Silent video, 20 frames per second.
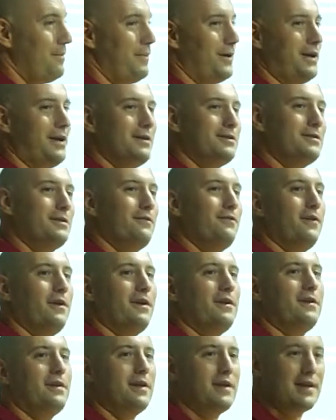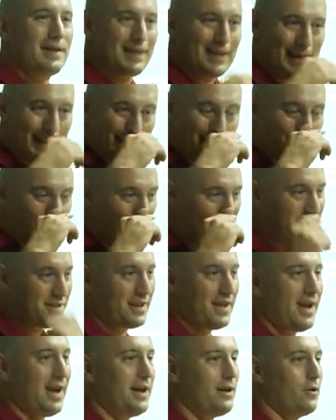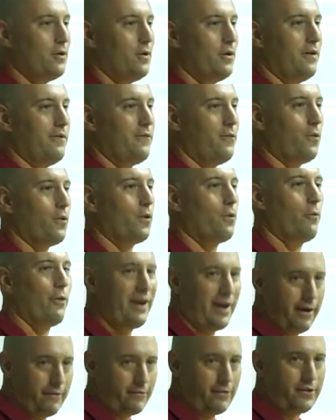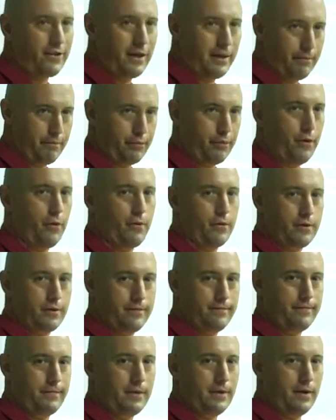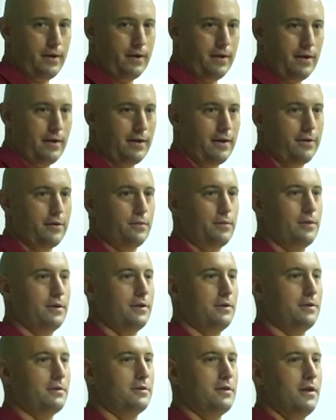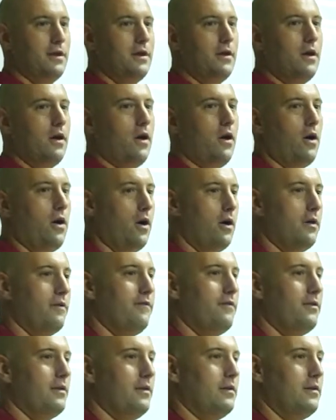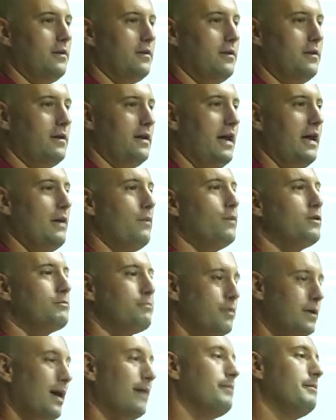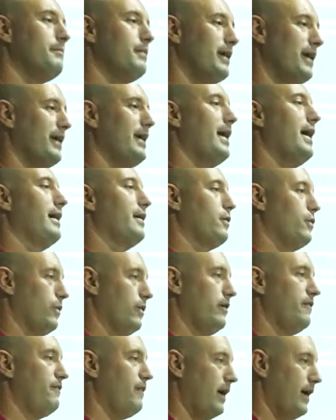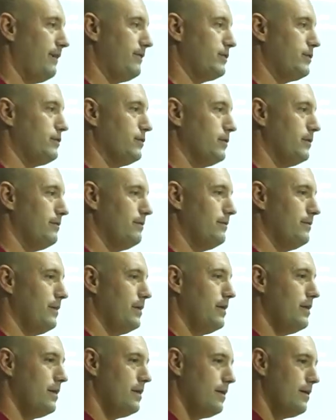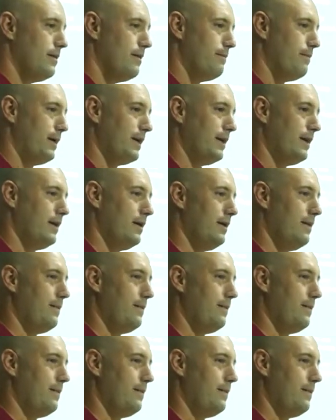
but here's the funny thing. It was a Category 4 when everything broke. In other words, all of the, it was probably a Category 5 storm, but